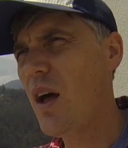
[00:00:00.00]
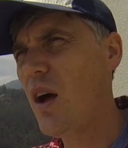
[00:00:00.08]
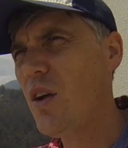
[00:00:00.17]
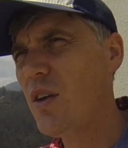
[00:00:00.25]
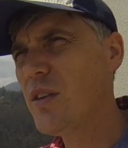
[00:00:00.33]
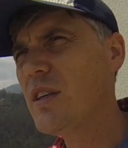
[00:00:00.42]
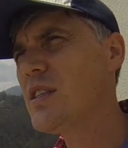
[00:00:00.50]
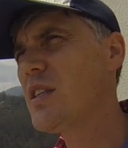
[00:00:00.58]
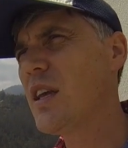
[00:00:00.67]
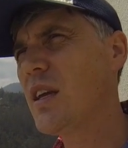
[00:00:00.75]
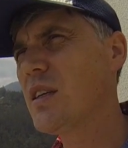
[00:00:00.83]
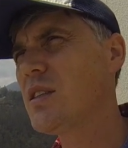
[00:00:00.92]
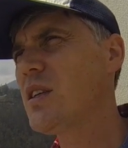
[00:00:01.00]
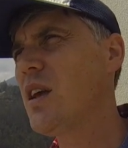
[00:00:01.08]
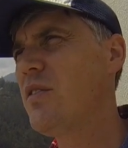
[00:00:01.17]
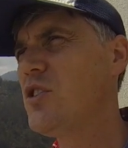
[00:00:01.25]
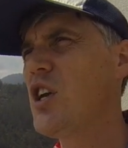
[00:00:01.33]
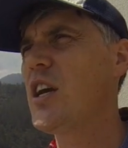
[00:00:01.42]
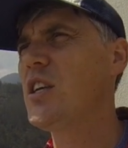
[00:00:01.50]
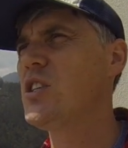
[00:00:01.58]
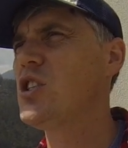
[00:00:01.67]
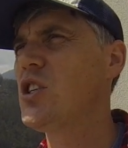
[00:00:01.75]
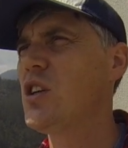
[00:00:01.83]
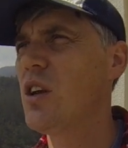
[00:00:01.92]
all of these things have
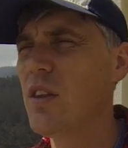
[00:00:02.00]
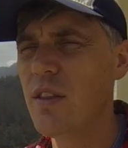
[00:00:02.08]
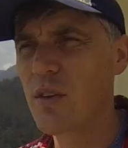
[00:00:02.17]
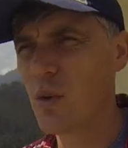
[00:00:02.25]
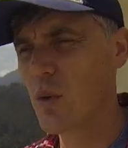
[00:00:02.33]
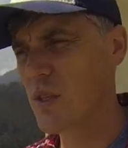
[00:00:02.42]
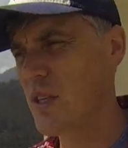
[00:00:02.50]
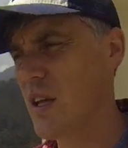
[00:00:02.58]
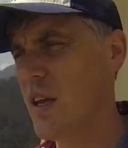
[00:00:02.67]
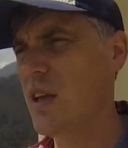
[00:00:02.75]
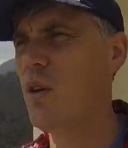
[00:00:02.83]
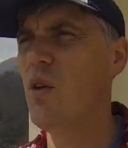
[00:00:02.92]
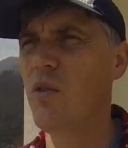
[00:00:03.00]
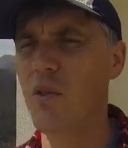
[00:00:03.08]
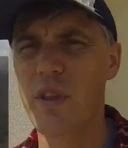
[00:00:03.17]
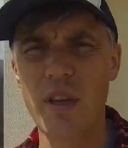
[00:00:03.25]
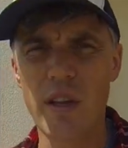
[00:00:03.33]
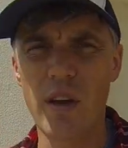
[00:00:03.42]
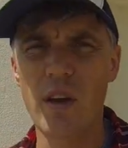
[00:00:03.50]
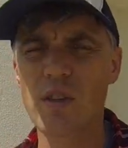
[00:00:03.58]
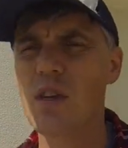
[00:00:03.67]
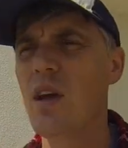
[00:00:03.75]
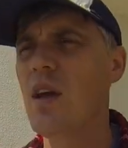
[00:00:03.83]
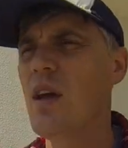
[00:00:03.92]
changed the cuisine over the
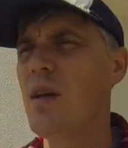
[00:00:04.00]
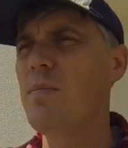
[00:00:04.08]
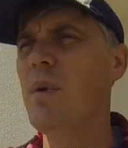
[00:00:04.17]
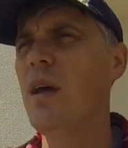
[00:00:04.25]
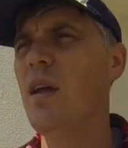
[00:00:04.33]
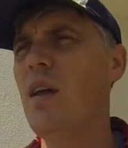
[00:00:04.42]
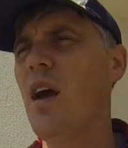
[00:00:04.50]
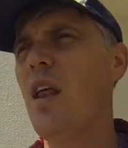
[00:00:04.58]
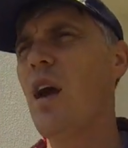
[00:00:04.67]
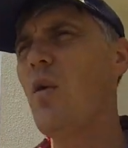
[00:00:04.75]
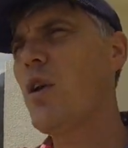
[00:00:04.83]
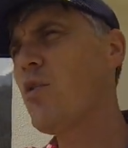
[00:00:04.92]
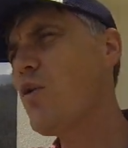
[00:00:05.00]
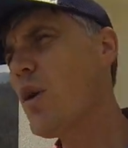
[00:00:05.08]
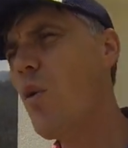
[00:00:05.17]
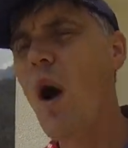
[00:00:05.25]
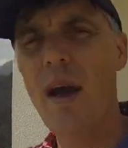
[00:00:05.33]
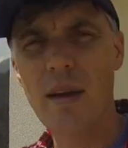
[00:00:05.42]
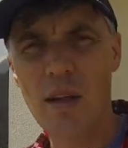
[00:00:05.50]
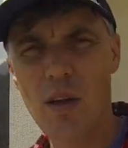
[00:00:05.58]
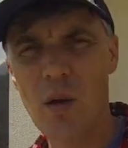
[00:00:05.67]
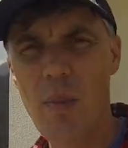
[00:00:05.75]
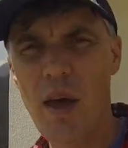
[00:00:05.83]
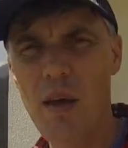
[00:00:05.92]
years. But I want to rewind a
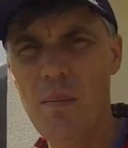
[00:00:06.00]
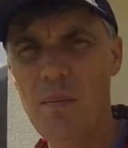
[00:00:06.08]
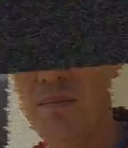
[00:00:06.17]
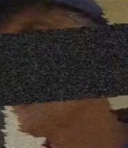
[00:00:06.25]
little bit.